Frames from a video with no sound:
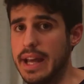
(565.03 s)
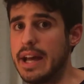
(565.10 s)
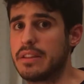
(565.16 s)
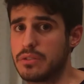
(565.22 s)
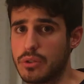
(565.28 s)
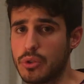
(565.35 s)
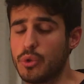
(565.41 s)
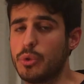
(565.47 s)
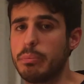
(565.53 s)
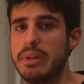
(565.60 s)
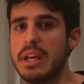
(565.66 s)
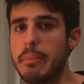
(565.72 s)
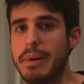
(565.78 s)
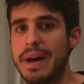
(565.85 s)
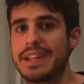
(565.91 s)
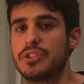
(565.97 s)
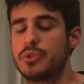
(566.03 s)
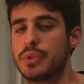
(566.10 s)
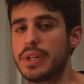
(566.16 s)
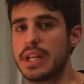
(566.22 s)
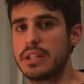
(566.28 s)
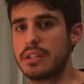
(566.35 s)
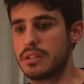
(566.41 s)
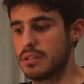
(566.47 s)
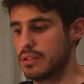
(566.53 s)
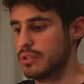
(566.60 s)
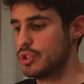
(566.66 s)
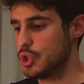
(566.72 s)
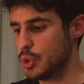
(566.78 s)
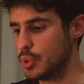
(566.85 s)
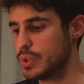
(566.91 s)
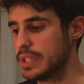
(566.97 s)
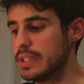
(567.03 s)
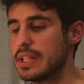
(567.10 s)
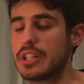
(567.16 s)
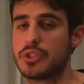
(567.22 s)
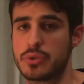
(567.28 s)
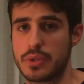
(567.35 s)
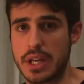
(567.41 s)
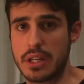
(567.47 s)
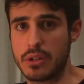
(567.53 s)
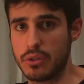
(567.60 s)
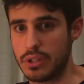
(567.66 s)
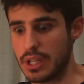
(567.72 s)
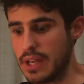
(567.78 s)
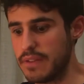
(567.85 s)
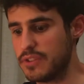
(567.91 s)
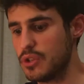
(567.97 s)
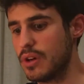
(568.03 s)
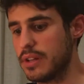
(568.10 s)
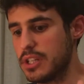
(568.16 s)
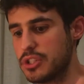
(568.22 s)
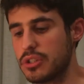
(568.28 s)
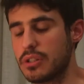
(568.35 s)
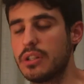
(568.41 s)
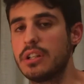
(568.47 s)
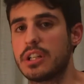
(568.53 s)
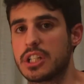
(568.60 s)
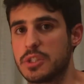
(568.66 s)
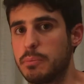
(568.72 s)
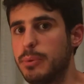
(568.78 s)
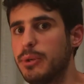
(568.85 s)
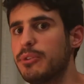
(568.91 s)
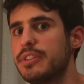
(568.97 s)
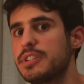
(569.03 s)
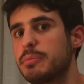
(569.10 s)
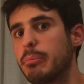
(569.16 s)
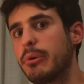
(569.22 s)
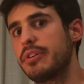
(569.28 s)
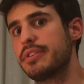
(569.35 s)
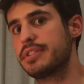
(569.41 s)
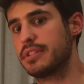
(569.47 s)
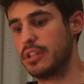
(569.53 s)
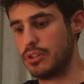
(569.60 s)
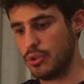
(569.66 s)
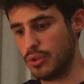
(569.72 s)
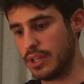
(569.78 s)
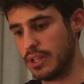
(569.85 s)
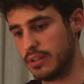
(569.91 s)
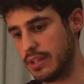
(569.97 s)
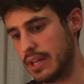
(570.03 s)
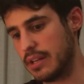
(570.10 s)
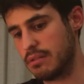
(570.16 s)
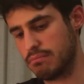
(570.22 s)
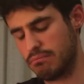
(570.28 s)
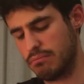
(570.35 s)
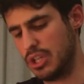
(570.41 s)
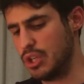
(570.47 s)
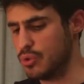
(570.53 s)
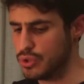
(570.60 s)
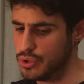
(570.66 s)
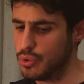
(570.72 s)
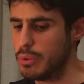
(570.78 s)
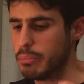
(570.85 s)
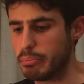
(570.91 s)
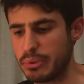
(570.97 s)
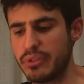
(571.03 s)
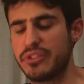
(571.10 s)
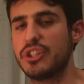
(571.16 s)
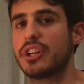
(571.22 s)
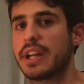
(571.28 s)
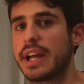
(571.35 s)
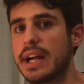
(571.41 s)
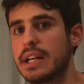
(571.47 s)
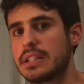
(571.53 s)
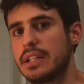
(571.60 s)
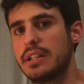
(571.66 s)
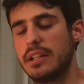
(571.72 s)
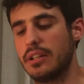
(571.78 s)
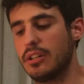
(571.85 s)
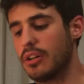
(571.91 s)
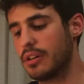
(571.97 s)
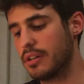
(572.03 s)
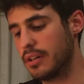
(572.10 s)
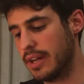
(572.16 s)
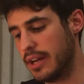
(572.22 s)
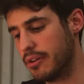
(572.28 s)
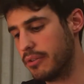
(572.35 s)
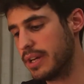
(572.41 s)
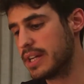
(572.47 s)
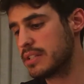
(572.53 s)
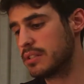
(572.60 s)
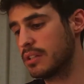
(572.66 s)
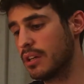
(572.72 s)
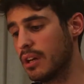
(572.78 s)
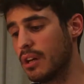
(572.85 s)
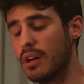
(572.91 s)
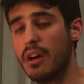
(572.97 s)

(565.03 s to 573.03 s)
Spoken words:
That could be a bad trait. Choosing that trait could give you additional experience points that you can then use to improve your character in other areas.